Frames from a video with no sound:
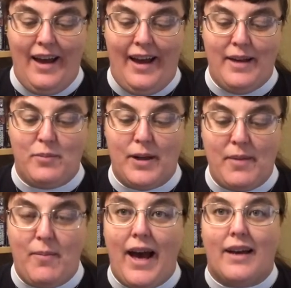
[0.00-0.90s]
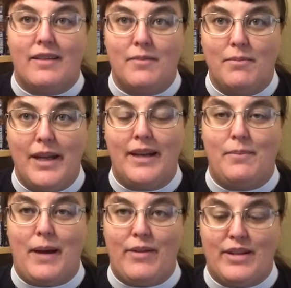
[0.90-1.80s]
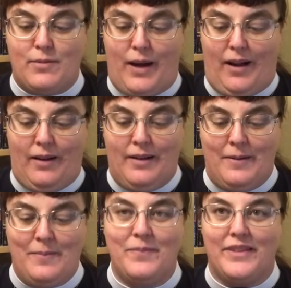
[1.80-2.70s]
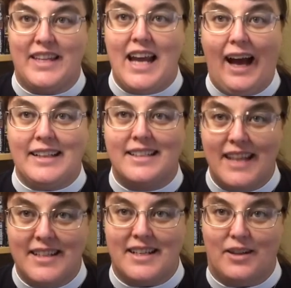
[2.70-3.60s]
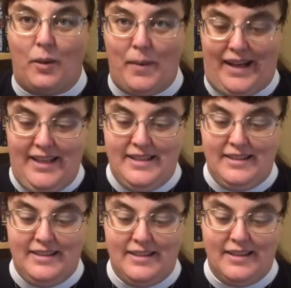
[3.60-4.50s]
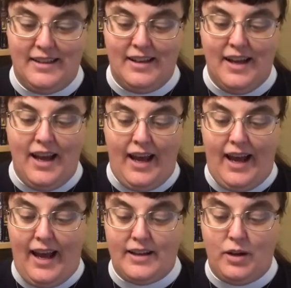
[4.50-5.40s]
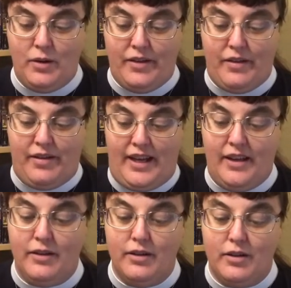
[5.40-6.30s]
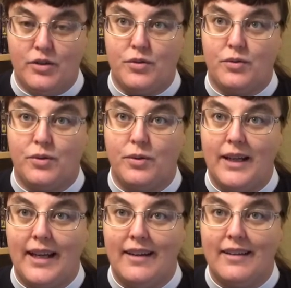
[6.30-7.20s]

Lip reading: And bring me back the minute Beth is well. The identical minute. And go to the theater, truly?